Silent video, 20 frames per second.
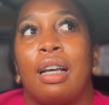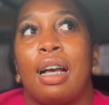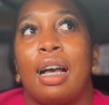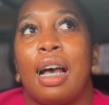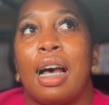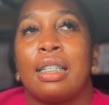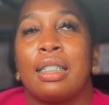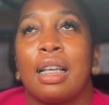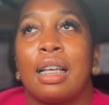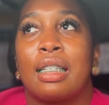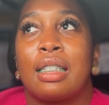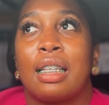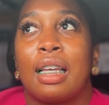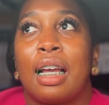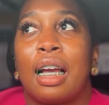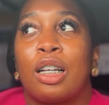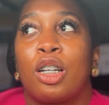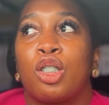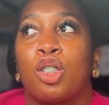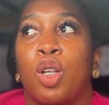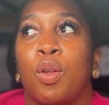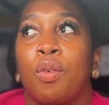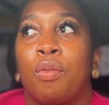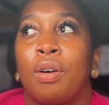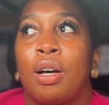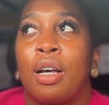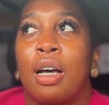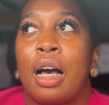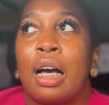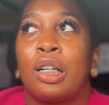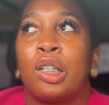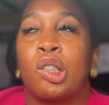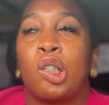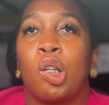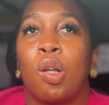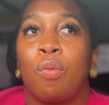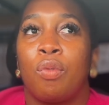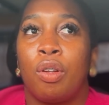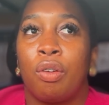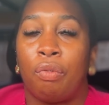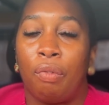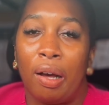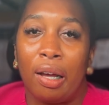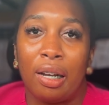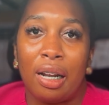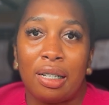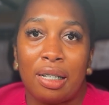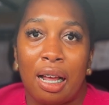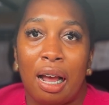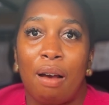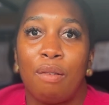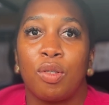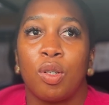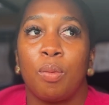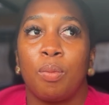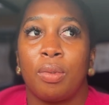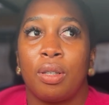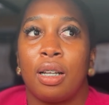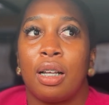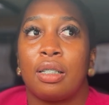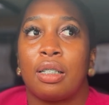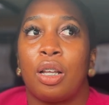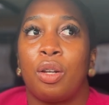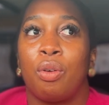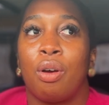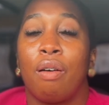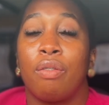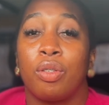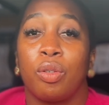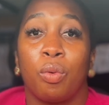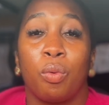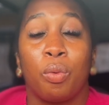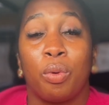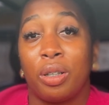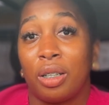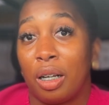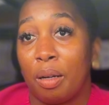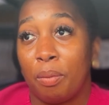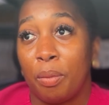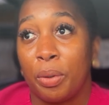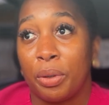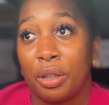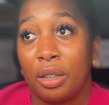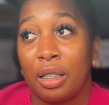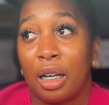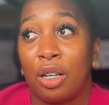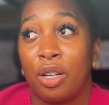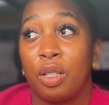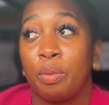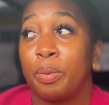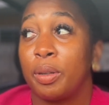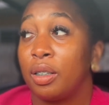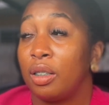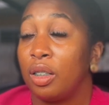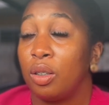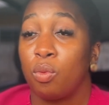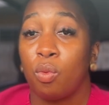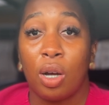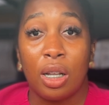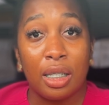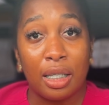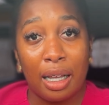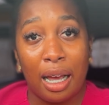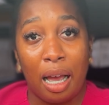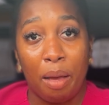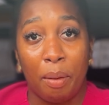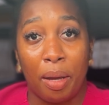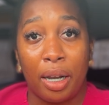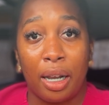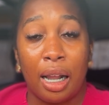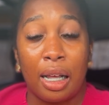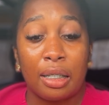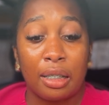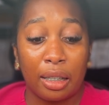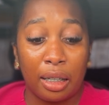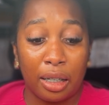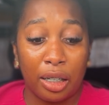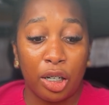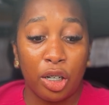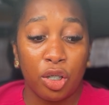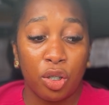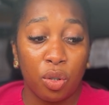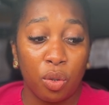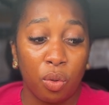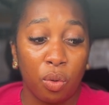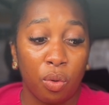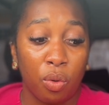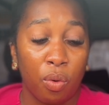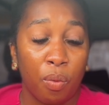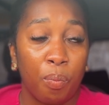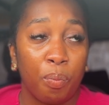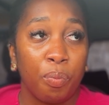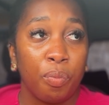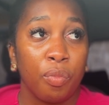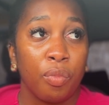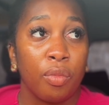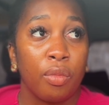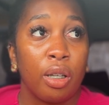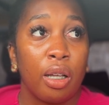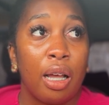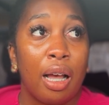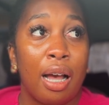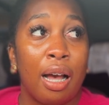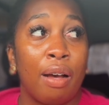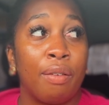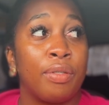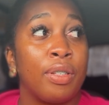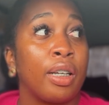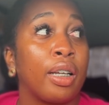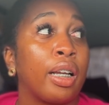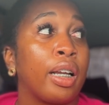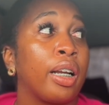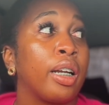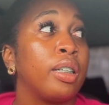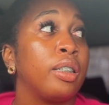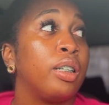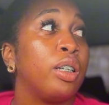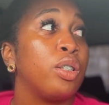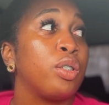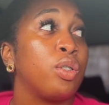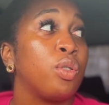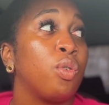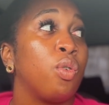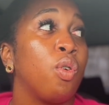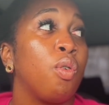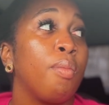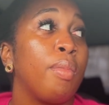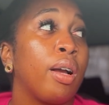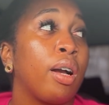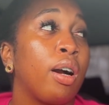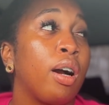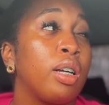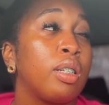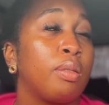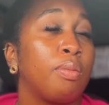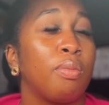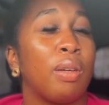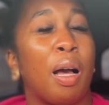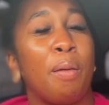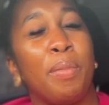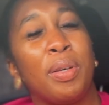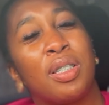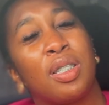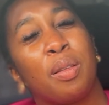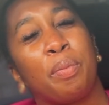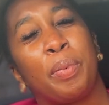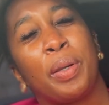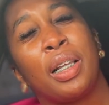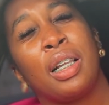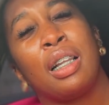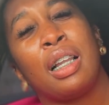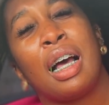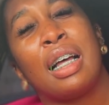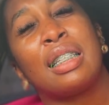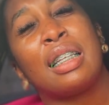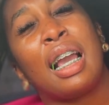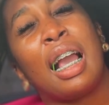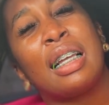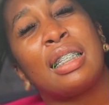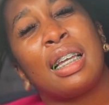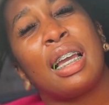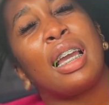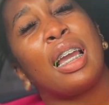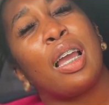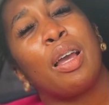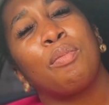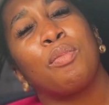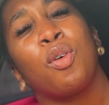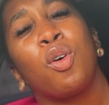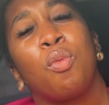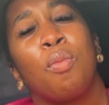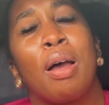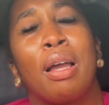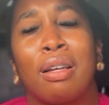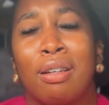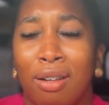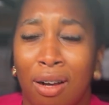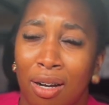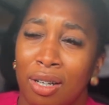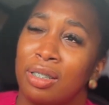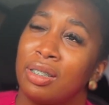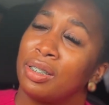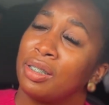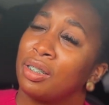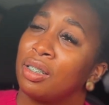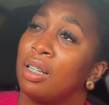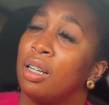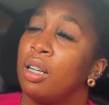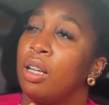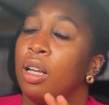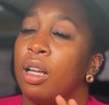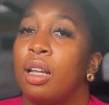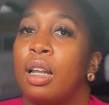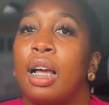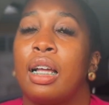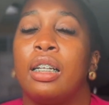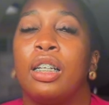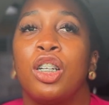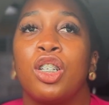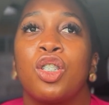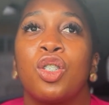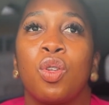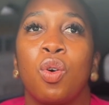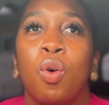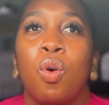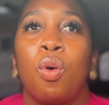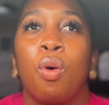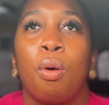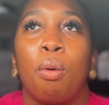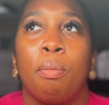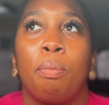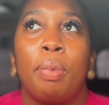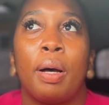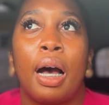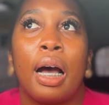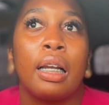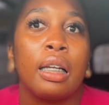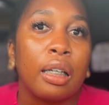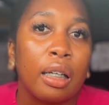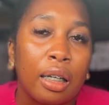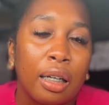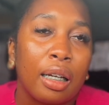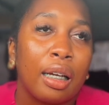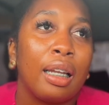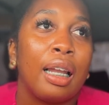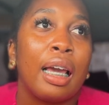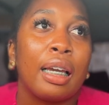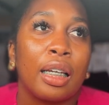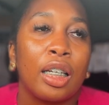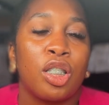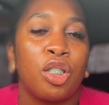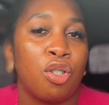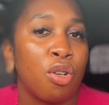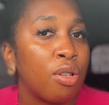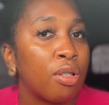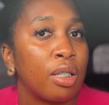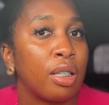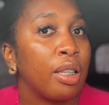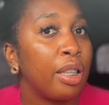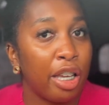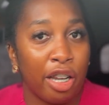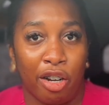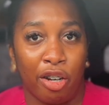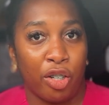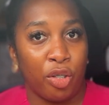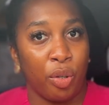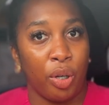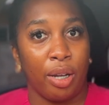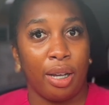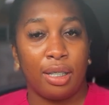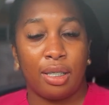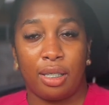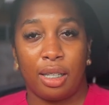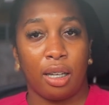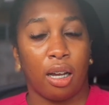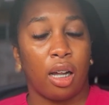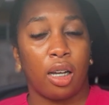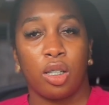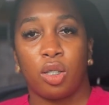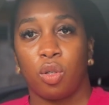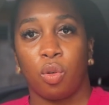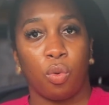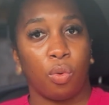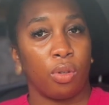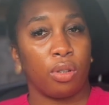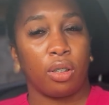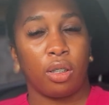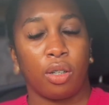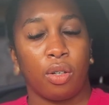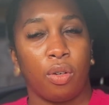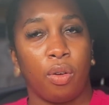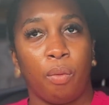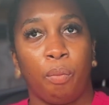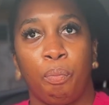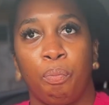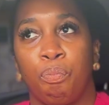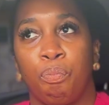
as I say, I just love the fact that I have something that I don't have to worry about it. I just put it in 1 time and that's it. There's no aftercare, there's no oh my gosh, I missed the pill at 8 a.m, oh my gosh. Like, there's no panic. Like, it's just there doing its thing on its own, you know.